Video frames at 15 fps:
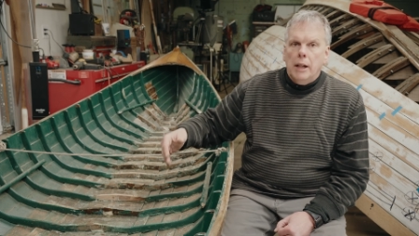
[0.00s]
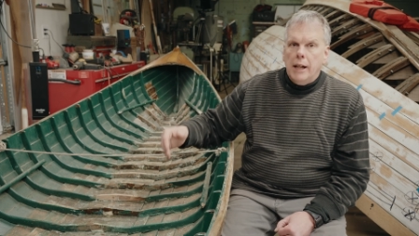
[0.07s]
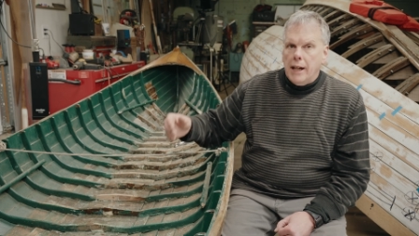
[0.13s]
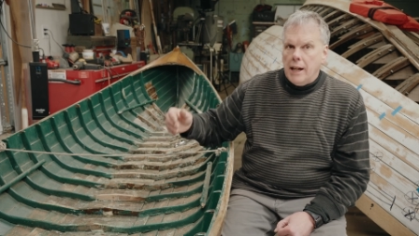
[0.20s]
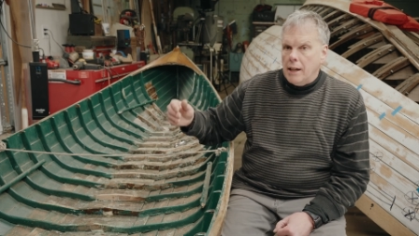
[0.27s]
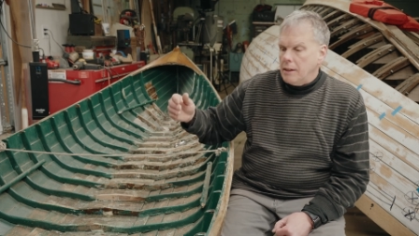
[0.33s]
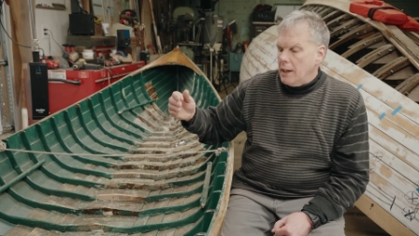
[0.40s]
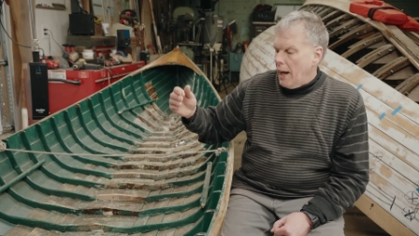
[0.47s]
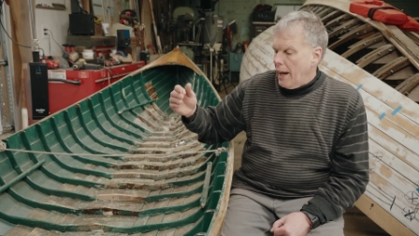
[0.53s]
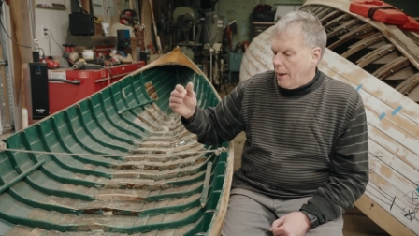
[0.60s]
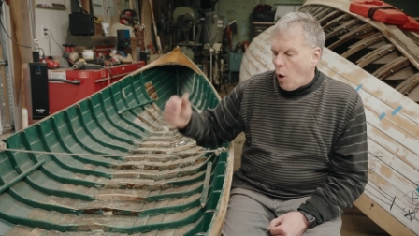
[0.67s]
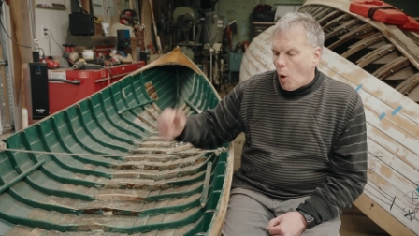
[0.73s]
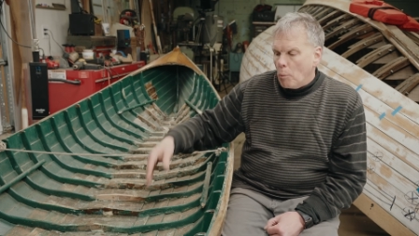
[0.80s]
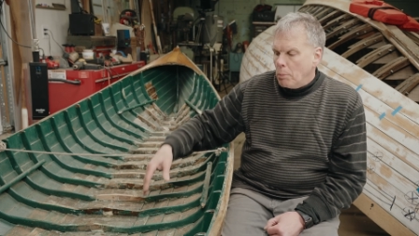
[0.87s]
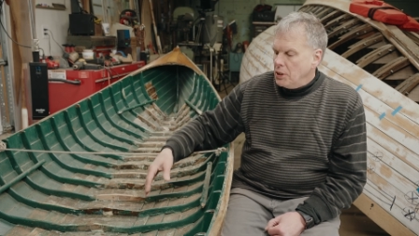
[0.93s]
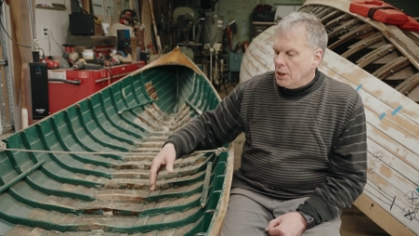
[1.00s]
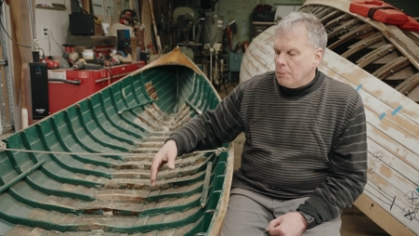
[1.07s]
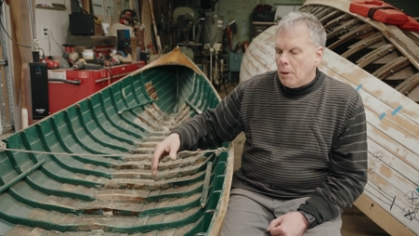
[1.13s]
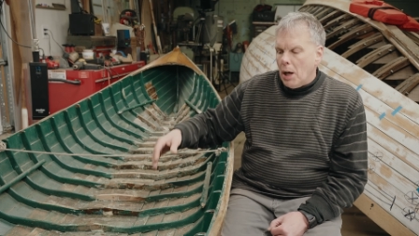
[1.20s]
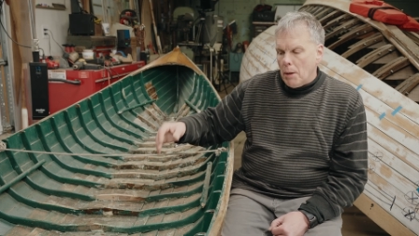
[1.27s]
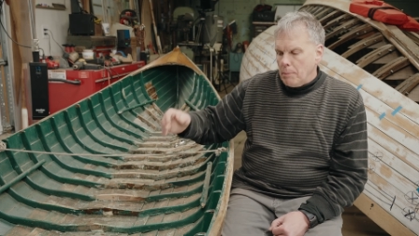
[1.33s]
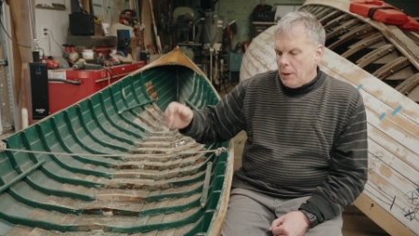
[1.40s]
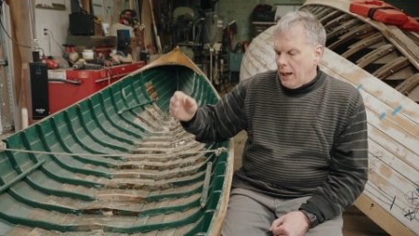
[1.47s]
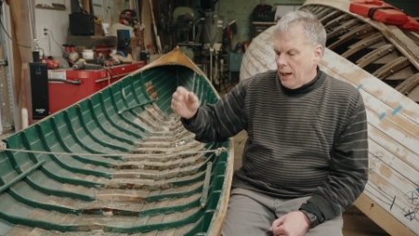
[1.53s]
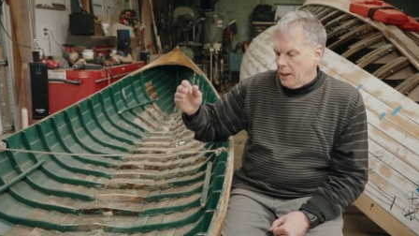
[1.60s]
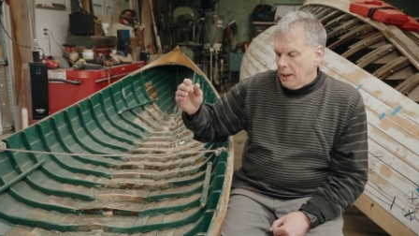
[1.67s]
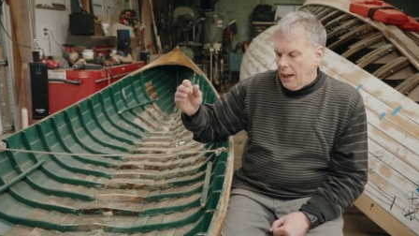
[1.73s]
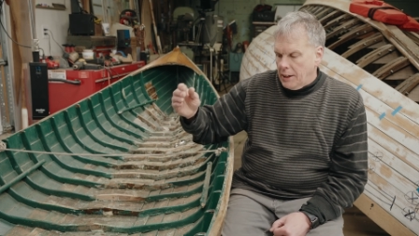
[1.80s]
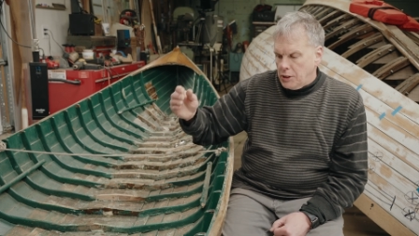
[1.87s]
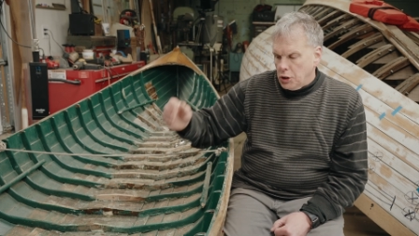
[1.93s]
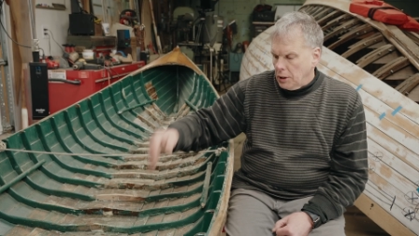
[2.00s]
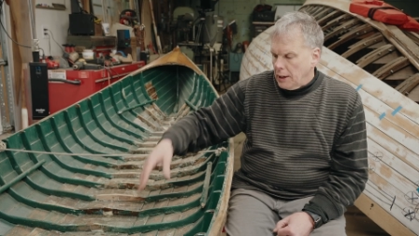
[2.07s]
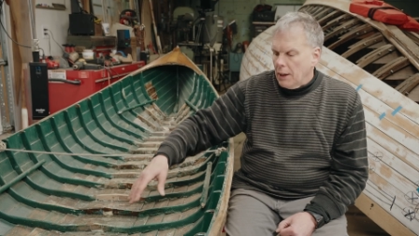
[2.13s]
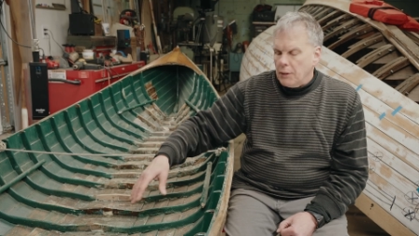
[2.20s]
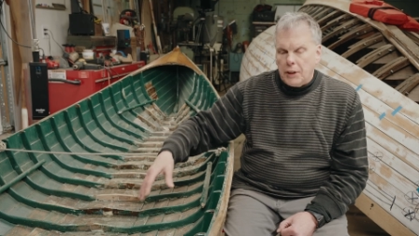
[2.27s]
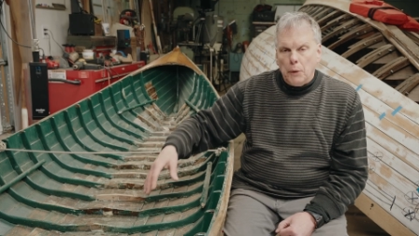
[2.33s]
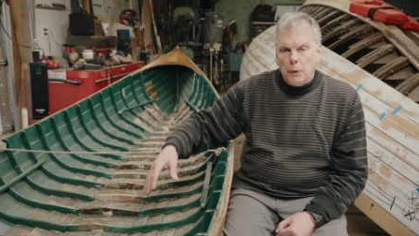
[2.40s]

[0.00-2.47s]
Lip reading: and I opened them up and I took out the